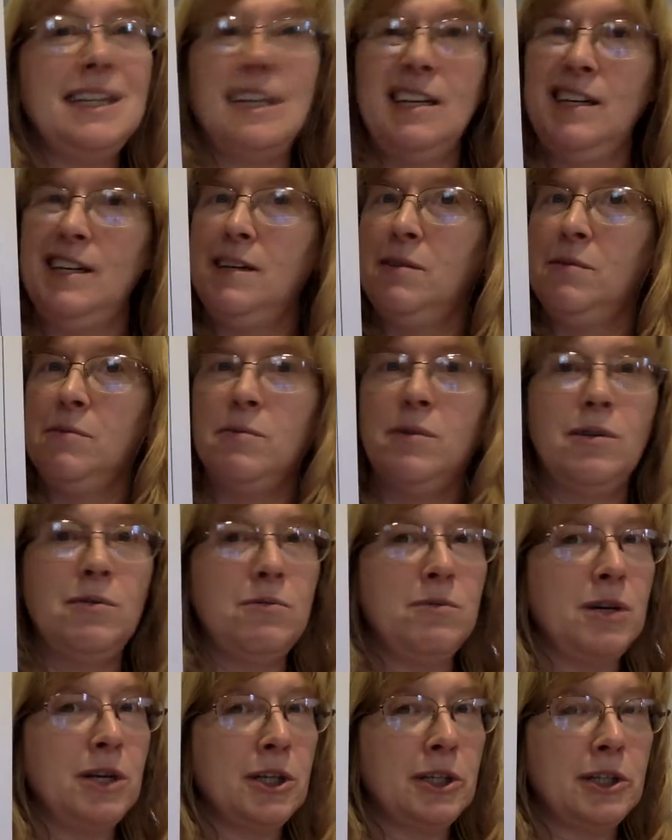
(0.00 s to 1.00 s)
it
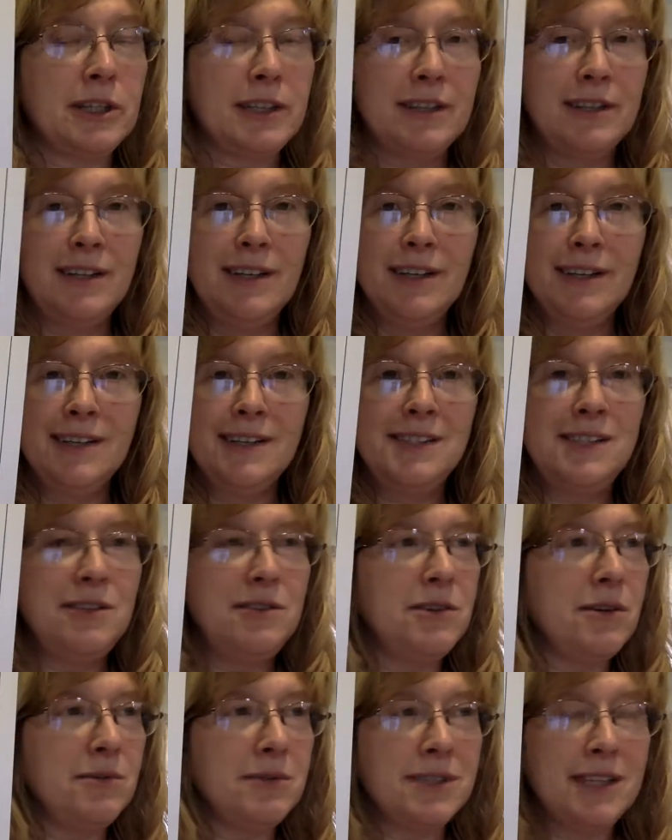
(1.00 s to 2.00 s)
won't work because you
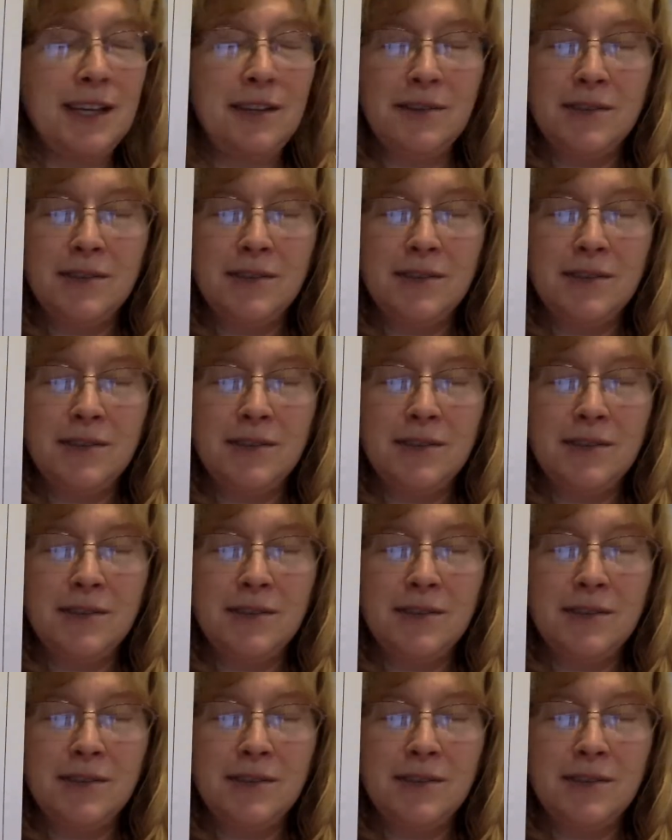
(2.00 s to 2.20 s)
don't say